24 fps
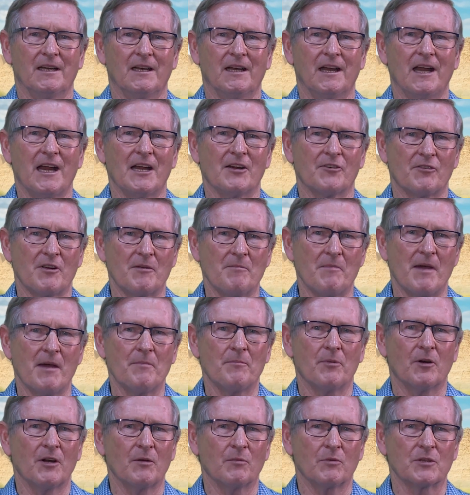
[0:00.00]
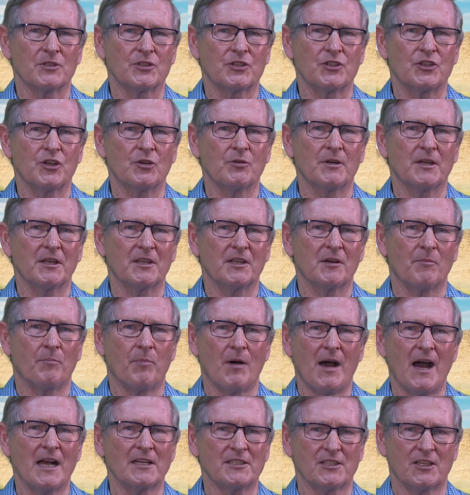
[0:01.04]
And remember, it was during the
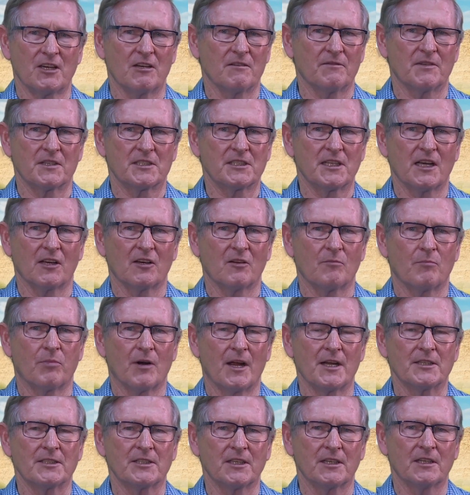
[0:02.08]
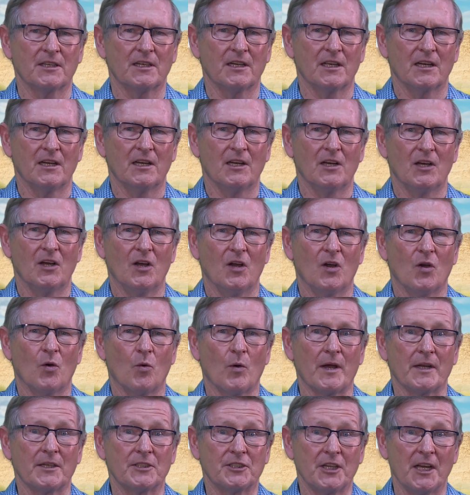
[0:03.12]
Passover celebration
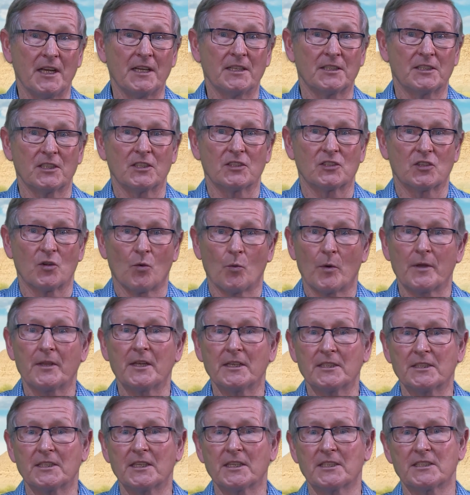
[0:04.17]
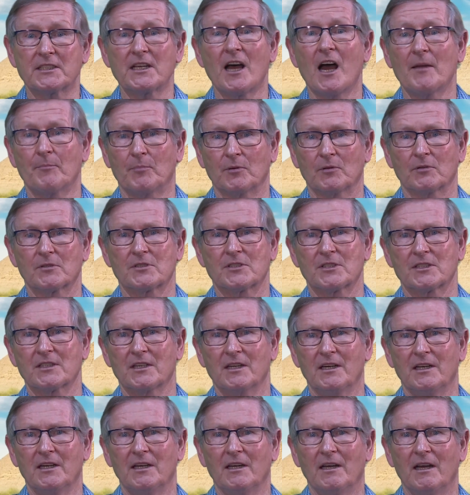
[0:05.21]
where Jesus, with his disciples,
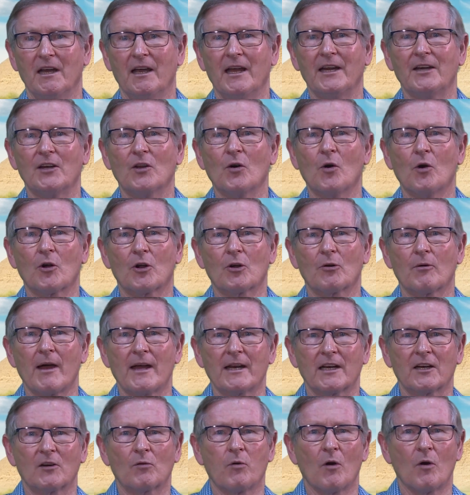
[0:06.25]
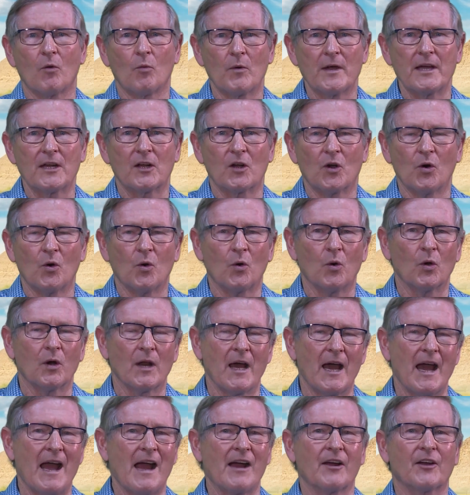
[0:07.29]
inaugurated what we
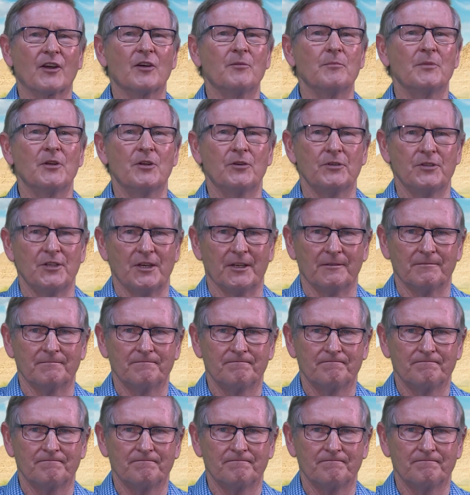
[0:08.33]
call our communion.